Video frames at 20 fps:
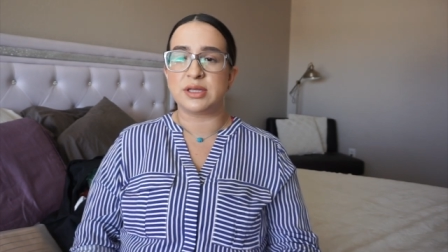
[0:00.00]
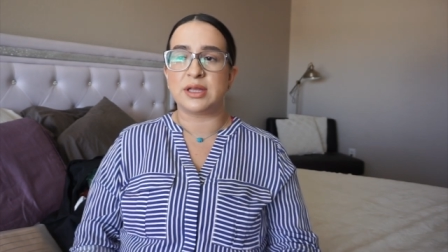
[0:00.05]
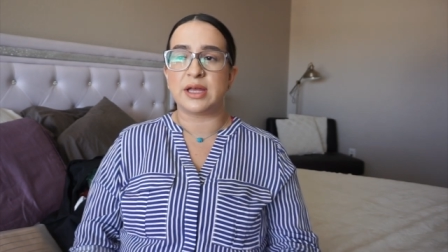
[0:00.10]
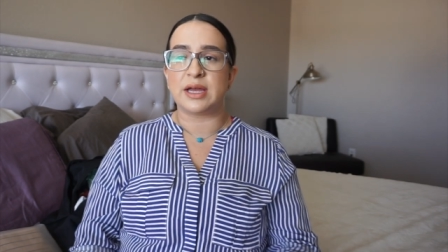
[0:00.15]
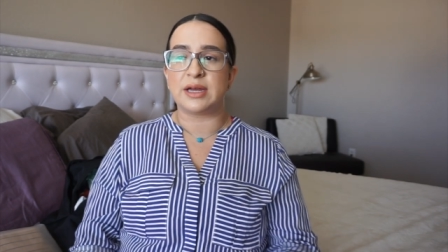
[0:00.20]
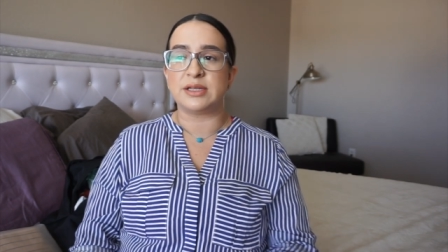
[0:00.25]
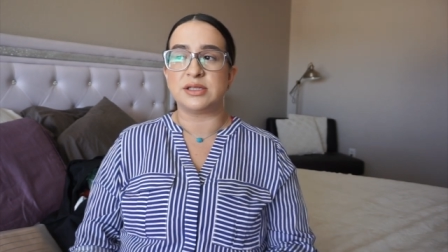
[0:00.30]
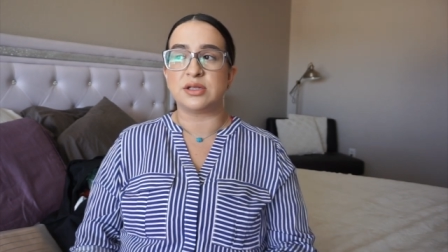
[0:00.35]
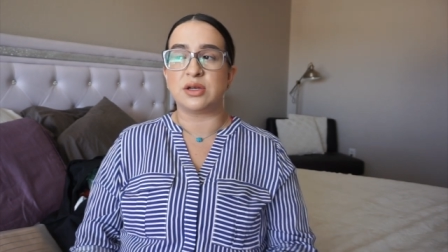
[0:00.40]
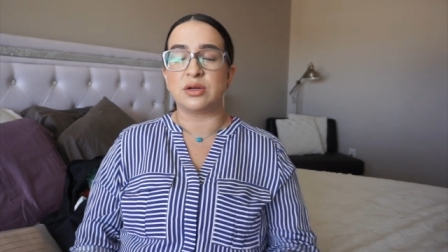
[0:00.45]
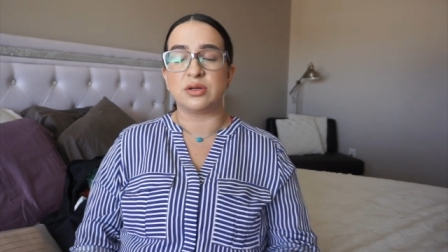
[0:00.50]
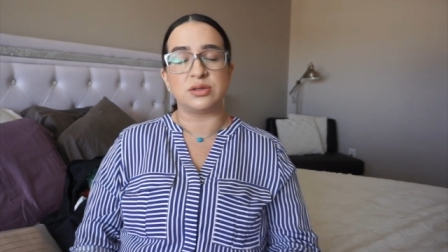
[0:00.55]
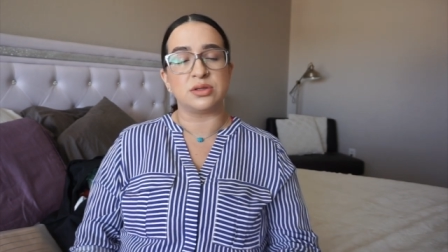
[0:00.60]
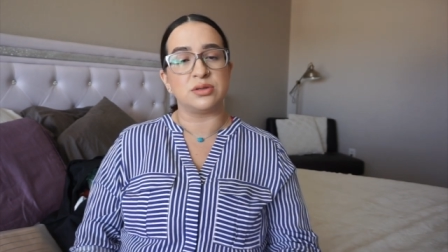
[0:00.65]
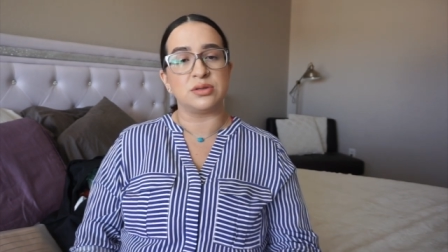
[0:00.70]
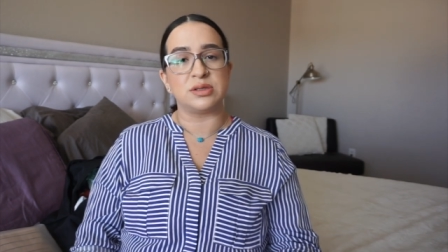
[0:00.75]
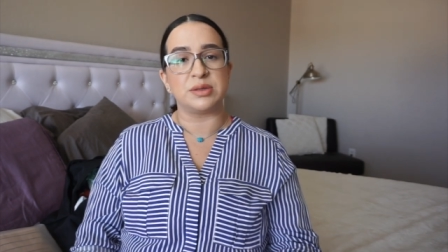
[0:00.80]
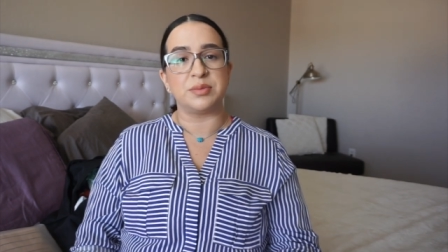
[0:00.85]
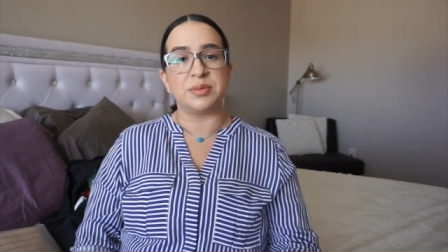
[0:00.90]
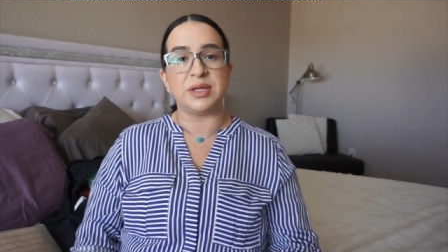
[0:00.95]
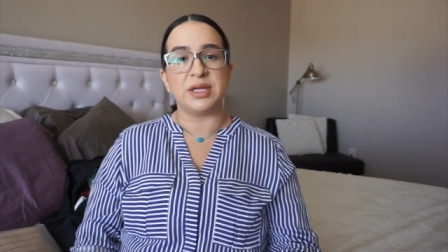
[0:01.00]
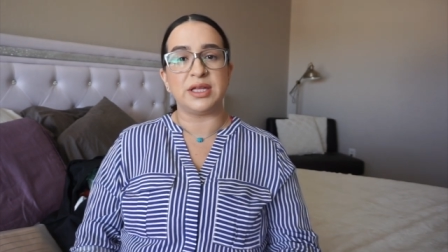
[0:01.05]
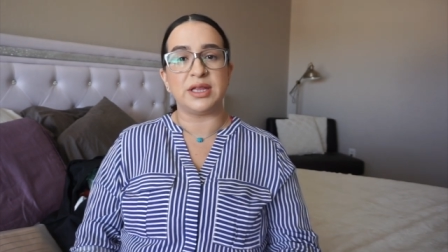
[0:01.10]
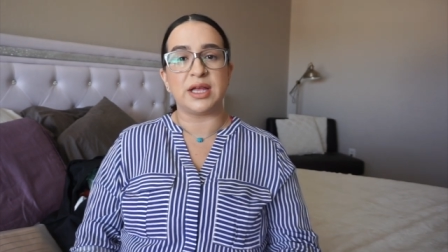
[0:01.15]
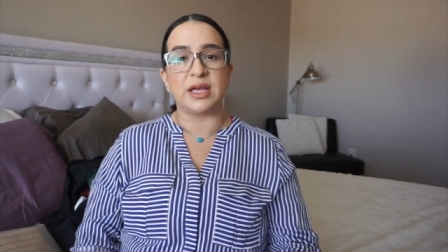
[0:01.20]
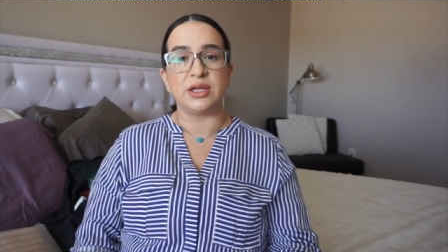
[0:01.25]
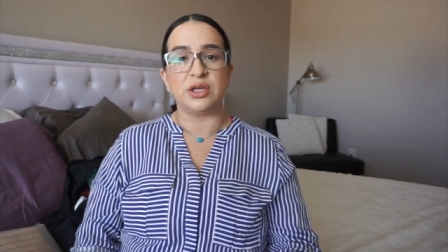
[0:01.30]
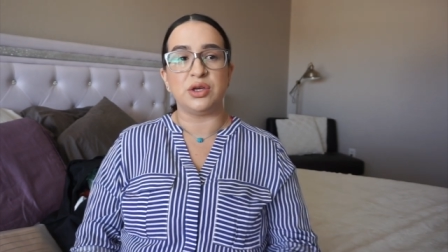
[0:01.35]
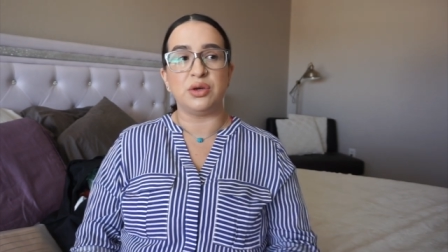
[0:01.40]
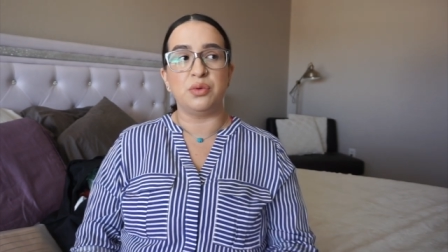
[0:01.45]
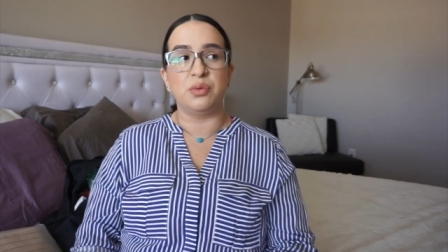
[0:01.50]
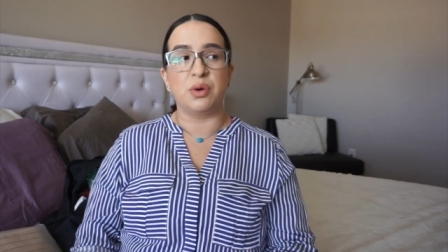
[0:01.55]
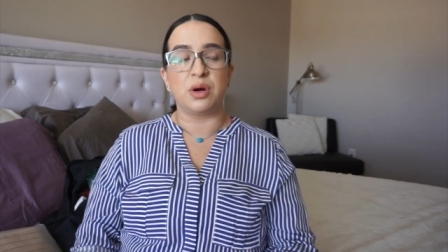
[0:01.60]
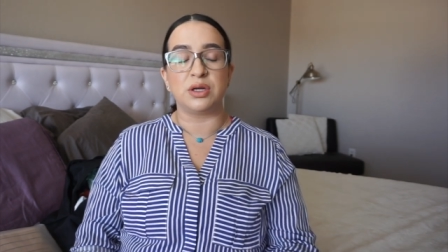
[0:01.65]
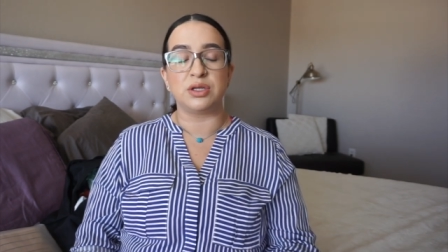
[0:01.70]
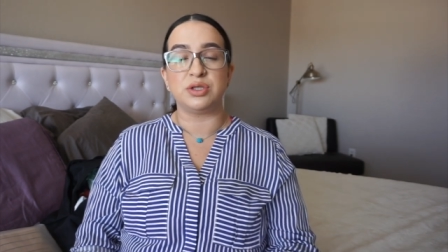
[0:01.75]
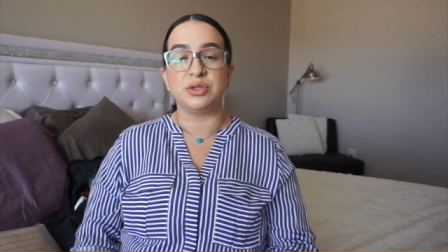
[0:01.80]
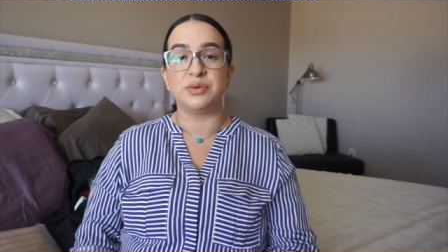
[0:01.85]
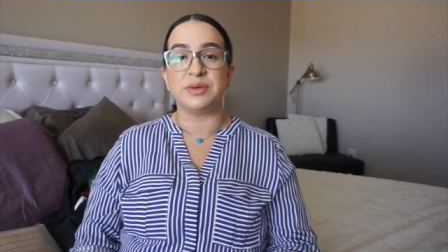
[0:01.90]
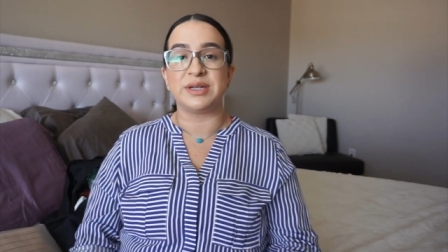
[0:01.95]
that is also something that you
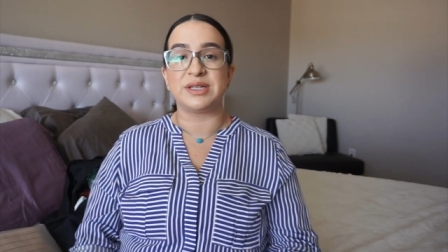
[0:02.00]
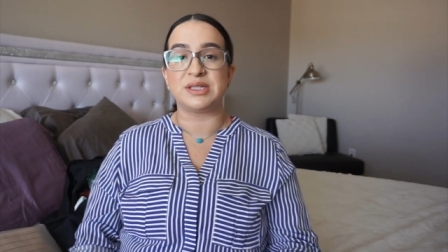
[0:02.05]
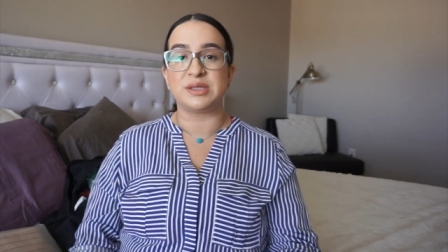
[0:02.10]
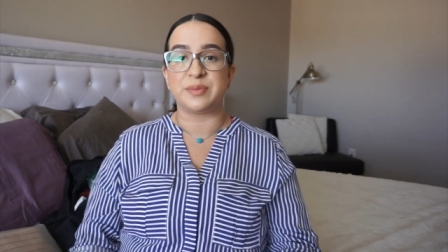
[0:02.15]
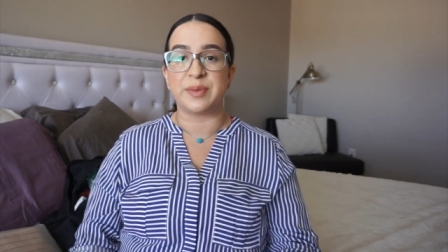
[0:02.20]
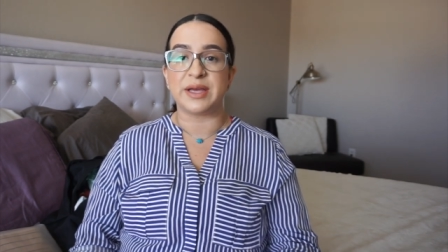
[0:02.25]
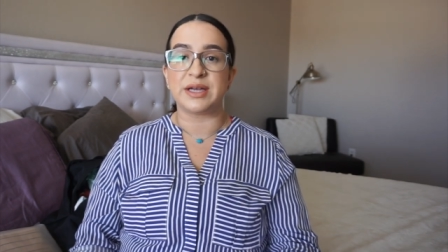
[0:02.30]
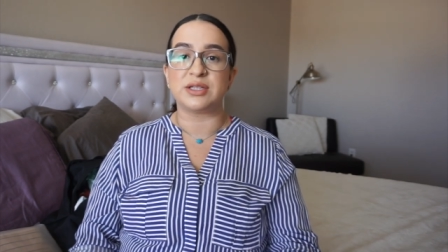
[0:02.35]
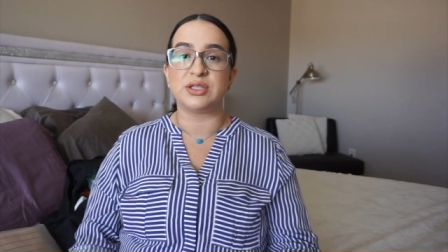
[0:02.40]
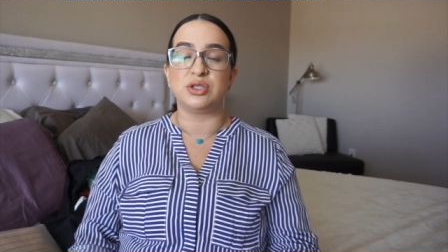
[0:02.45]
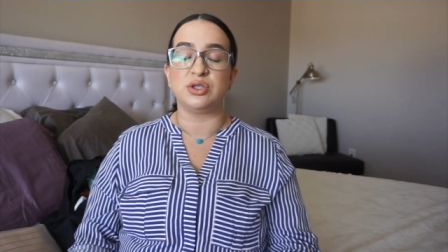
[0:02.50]
want to expect